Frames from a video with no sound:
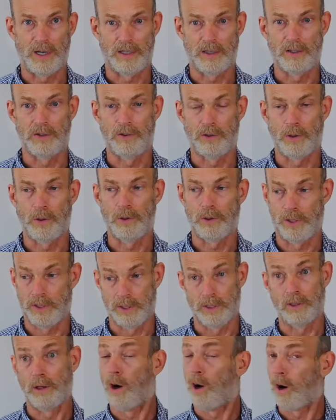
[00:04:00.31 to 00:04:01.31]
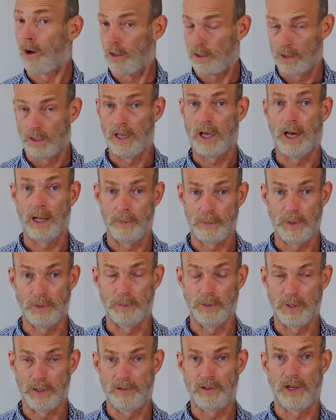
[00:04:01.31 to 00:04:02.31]
to control you, and there are a lot of
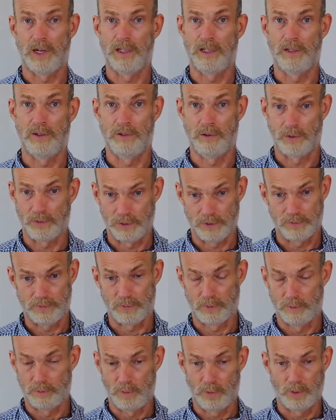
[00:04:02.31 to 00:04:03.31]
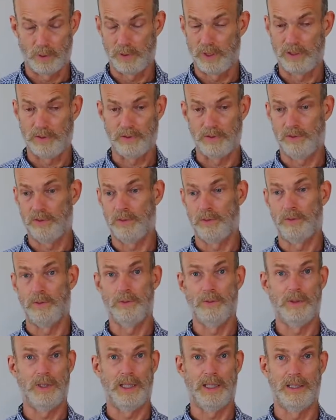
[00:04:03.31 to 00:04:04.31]
people that try to control you for more reasons
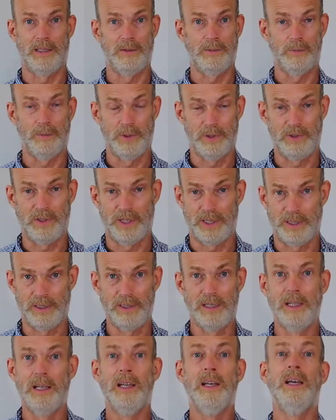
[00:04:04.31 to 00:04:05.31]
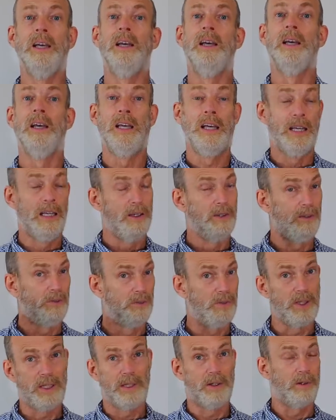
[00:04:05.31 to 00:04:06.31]
than it would take
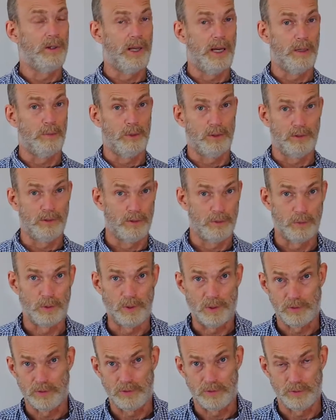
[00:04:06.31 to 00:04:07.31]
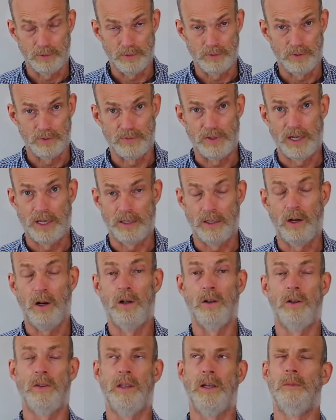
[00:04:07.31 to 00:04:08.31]
video cameras in the world to define
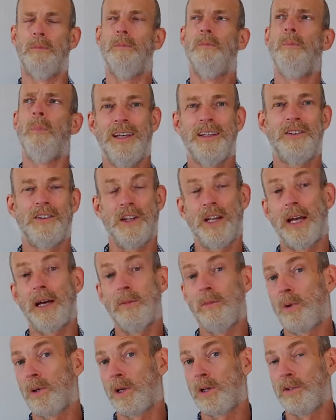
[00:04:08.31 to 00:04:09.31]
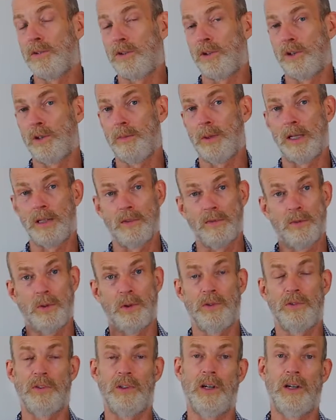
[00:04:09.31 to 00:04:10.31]
all of them. Today I'm more concerned about the
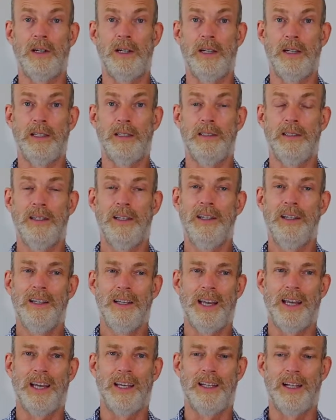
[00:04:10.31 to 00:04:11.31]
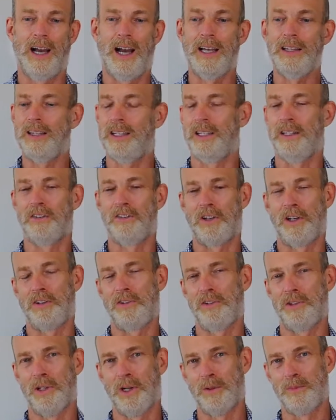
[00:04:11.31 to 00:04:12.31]
voice in our head, and I think it's
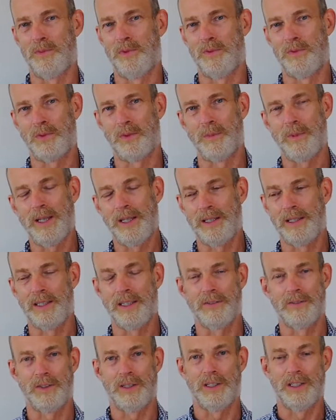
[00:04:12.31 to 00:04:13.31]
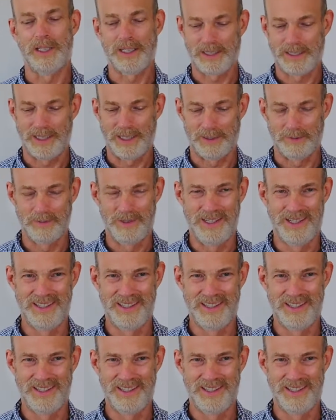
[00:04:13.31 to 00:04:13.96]
actually helpful for me to give it a nickname.